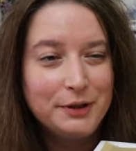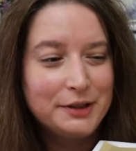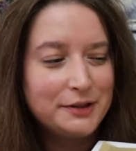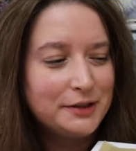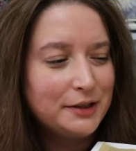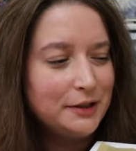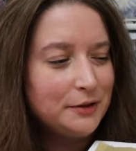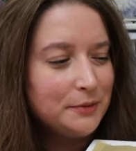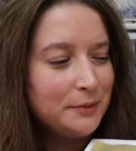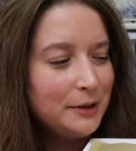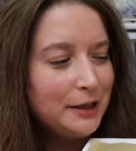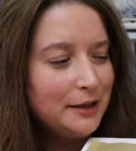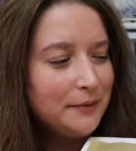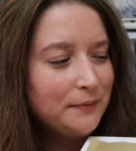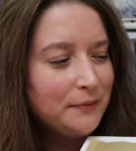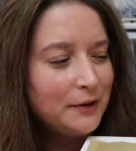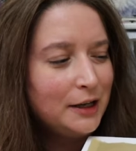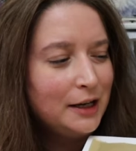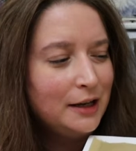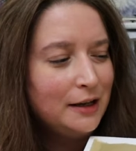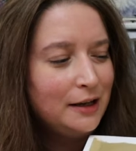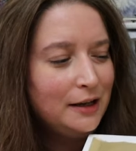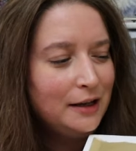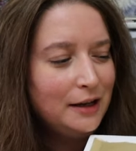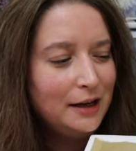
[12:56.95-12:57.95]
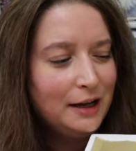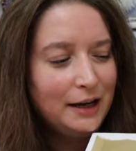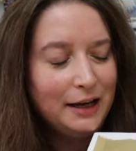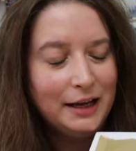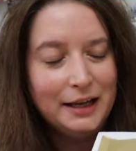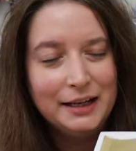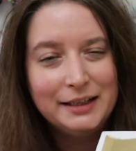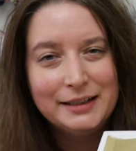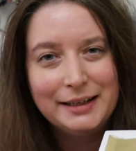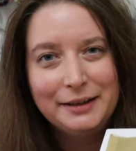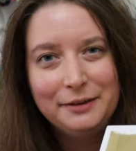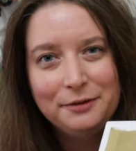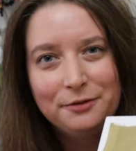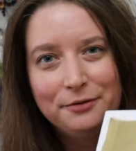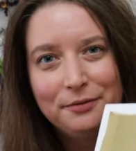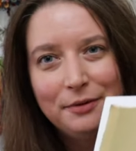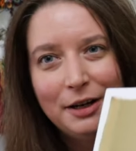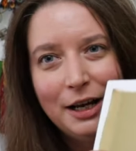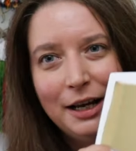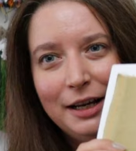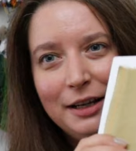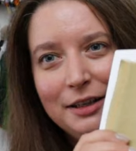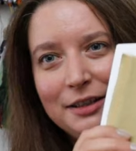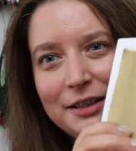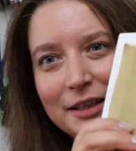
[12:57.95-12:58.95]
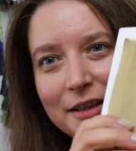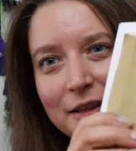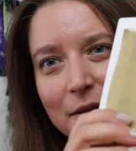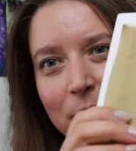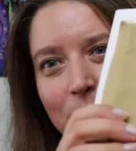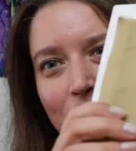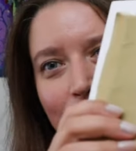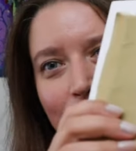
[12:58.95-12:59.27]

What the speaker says: excuse me. And I did the